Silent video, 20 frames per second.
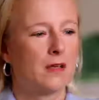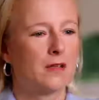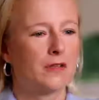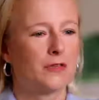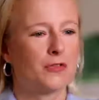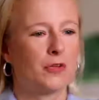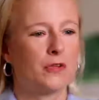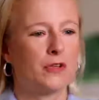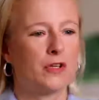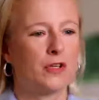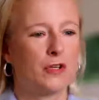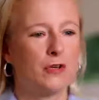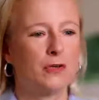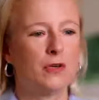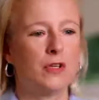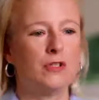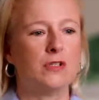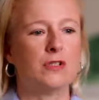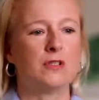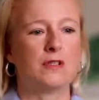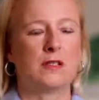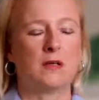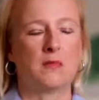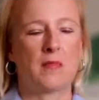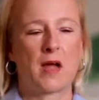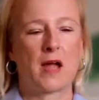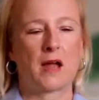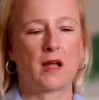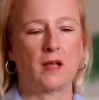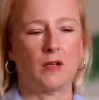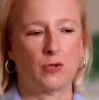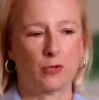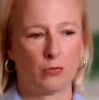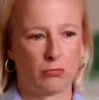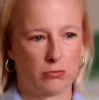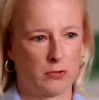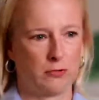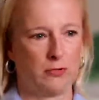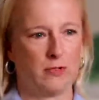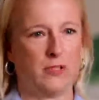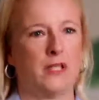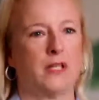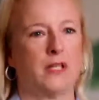so that you can just sit back and truly